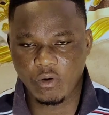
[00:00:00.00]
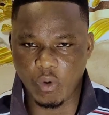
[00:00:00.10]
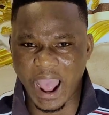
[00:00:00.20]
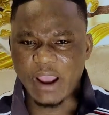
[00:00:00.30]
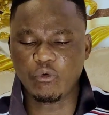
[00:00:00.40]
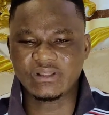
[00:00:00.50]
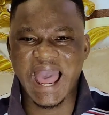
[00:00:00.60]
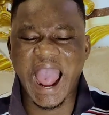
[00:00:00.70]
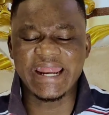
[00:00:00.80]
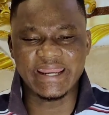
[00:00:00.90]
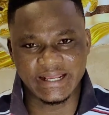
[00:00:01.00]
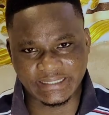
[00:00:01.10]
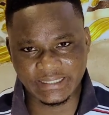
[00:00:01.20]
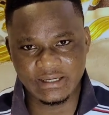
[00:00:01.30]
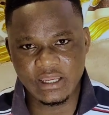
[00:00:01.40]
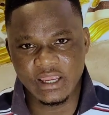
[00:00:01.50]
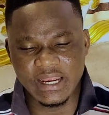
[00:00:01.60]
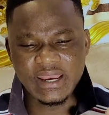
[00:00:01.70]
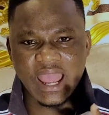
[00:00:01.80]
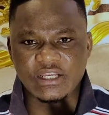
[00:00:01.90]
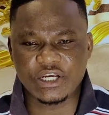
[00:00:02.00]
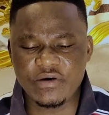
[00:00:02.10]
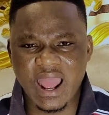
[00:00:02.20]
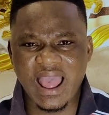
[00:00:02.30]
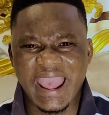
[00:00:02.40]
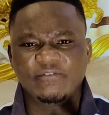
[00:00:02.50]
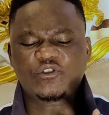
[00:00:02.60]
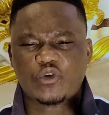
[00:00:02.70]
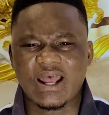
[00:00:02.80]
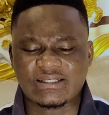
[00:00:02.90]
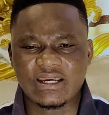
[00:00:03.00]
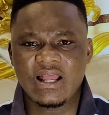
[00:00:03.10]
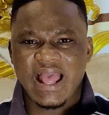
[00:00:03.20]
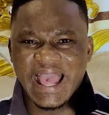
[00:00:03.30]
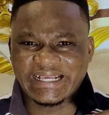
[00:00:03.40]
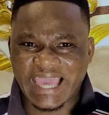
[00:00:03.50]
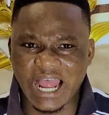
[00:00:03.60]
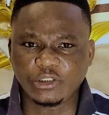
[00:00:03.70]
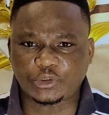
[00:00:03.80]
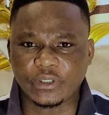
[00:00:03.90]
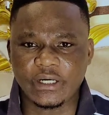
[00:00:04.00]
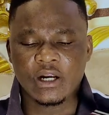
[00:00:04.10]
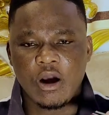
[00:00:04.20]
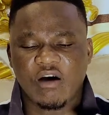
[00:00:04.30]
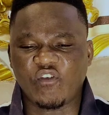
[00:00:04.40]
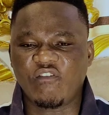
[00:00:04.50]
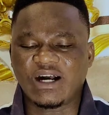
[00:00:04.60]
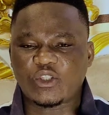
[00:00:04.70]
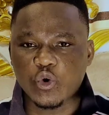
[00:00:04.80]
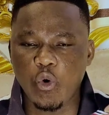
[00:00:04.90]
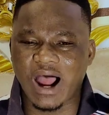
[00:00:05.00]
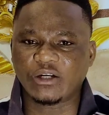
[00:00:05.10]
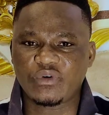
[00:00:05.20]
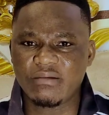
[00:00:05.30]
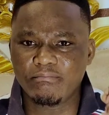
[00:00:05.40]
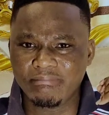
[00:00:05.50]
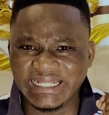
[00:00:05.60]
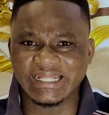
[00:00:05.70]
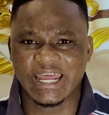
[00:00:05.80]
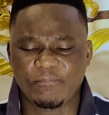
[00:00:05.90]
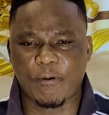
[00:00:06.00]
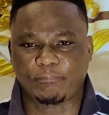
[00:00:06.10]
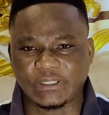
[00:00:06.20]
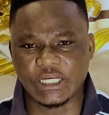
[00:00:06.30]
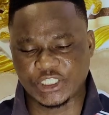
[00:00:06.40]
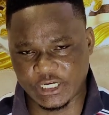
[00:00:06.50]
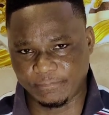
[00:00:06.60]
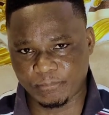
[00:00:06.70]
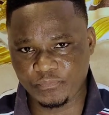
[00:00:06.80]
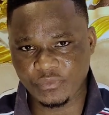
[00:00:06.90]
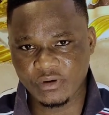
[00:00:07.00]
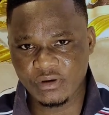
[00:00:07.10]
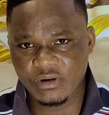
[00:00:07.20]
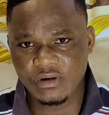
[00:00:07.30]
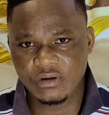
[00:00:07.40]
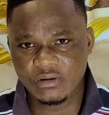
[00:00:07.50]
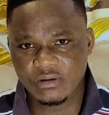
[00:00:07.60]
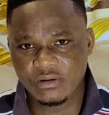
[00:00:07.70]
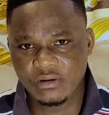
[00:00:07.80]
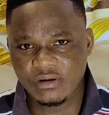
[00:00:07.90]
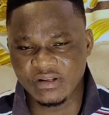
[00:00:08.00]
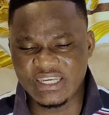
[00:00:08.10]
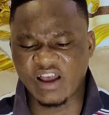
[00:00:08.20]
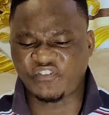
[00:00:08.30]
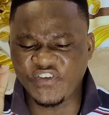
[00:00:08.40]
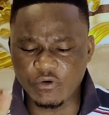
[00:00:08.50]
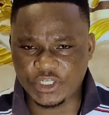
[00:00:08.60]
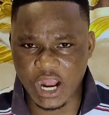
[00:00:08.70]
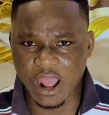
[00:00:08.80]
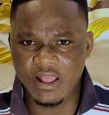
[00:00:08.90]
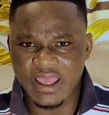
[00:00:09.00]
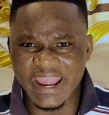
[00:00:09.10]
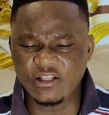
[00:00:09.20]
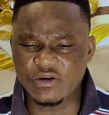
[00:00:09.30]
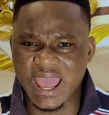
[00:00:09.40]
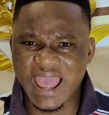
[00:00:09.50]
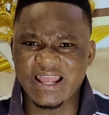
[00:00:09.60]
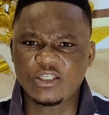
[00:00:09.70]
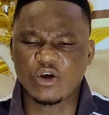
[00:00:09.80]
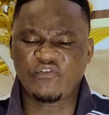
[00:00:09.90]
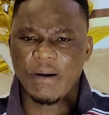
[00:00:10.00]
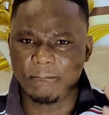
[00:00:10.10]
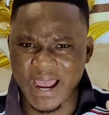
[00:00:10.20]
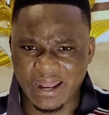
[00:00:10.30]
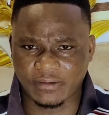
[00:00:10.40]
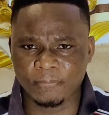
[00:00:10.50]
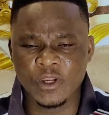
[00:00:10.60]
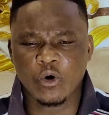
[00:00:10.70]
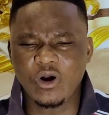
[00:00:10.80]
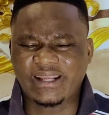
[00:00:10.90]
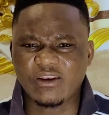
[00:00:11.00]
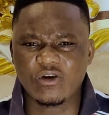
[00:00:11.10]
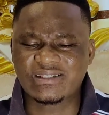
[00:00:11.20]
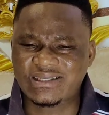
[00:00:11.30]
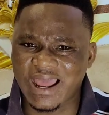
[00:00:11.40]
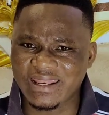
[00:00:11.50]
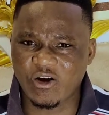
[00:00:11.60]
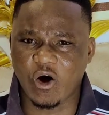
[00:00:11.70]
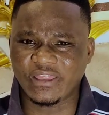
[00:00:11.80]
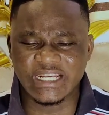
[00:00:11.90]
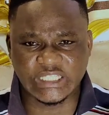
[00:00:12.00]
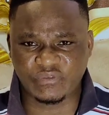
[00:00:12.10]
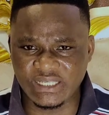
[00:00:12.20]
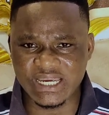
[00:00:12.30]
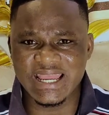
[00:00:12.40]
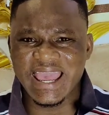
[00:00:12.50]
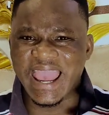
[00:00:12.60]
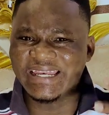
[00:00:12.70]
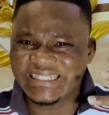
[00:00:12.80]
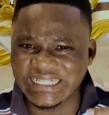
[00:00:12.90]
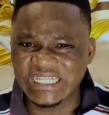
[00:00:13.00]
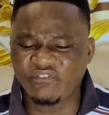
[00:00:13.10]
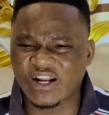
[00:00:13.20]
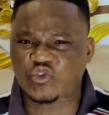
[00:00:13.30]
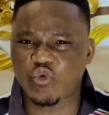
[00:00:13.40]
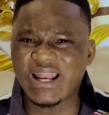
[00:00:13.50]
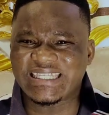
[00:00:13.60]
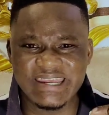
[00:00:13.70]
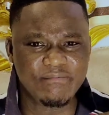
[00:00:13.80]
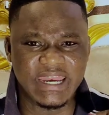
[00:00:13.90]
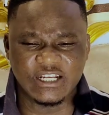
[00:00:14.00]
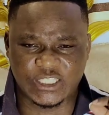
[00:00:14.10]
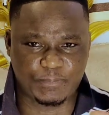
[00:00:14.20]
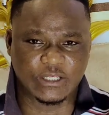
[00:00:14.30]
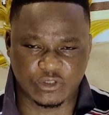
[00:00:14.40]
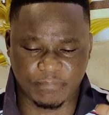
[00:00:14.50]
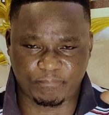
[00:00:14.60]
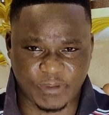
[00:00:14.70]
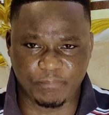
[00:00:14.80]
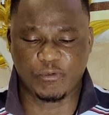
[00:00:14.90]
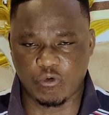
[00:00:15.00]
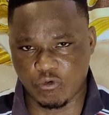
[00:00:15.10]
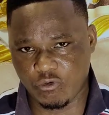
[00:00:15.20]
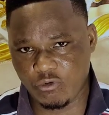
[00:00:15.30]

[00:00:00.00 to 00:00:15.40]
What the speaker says: Why would INEC in Nigeria entrust a country of over 200 million population, their future, into the hands of a man who cannot stand on his feet and deliver 20-minute speech to the people